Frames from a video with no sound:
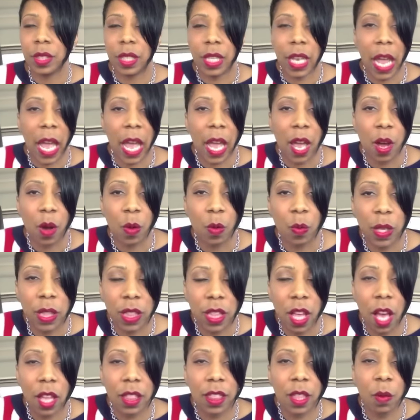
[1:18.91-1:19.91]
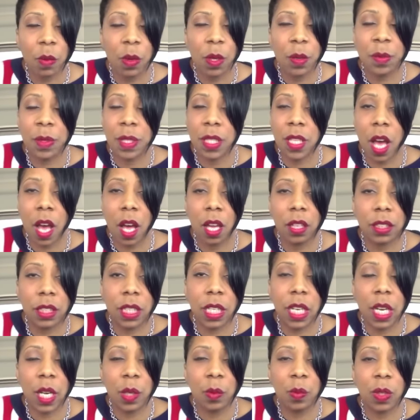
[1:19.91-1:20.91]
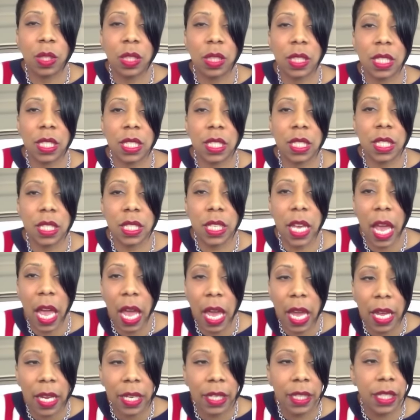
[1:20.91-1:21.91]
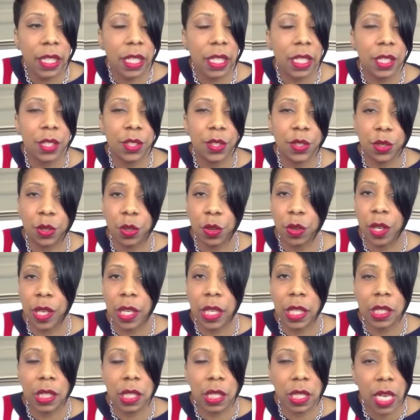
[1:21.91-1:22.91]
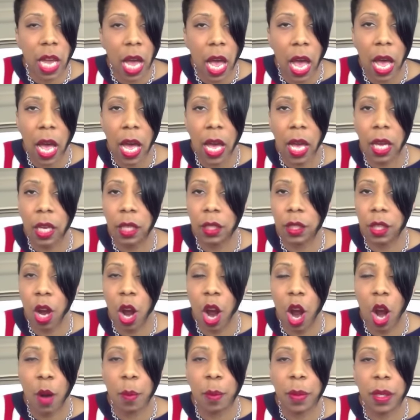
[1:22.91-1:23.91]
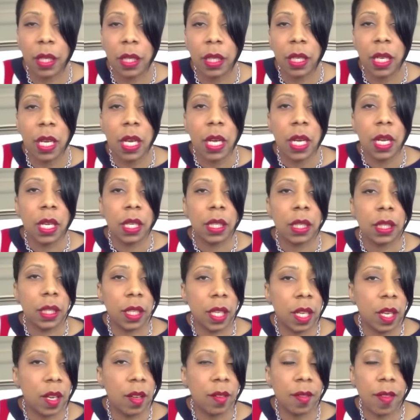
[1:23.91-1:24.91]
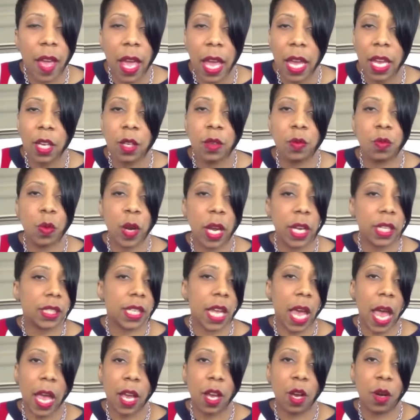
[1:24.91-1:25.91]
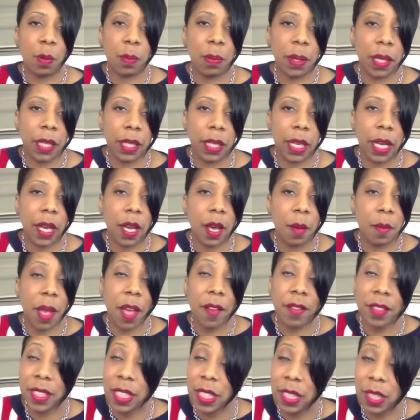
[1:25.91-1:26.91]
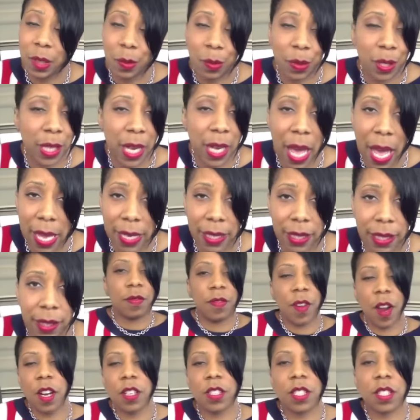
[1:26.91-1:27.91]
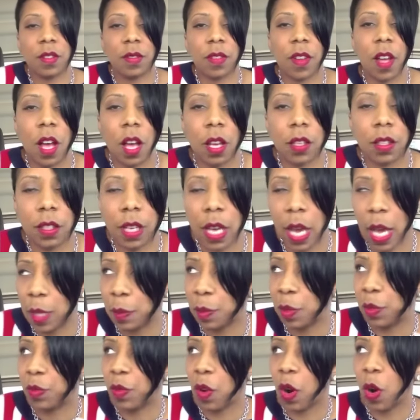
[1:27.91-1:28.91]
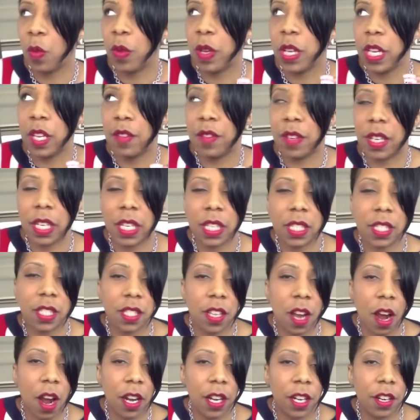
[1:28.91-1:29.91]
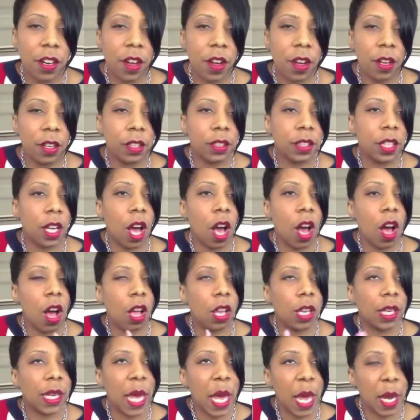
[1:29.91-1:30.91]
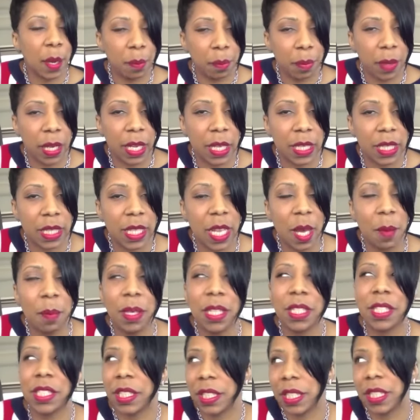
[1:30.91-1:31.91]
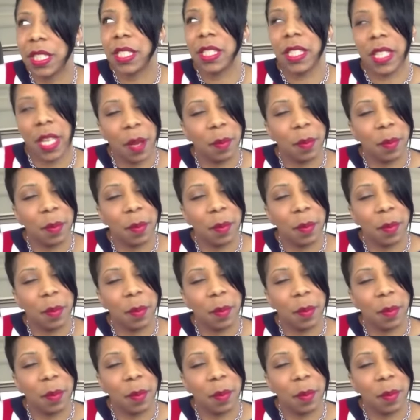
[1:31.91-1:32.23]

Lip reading: Now, we thought that we was all done with this Candy, Joyce, Todd, Carmen, love, hate, rectangle, but evidently we're not. First of all, you guys, before we even get started on all that mess, let me just